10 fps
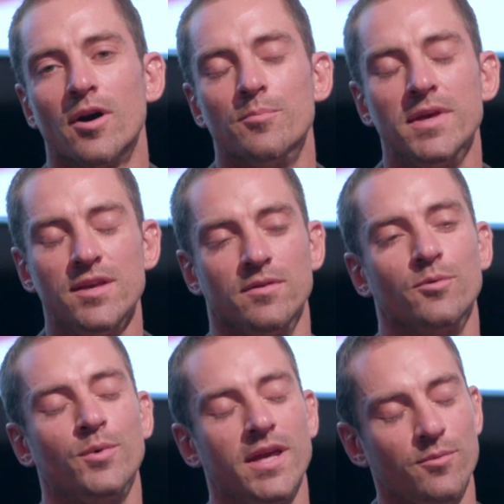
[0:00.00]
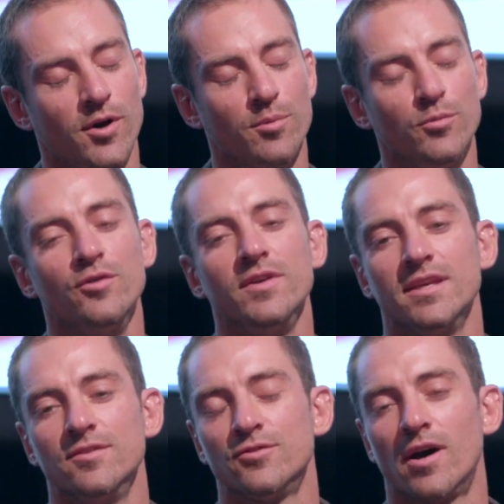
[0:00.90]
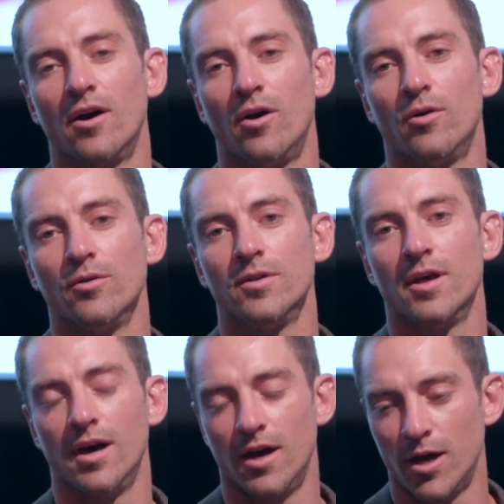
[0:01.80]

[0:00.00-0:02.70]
We are moving into our own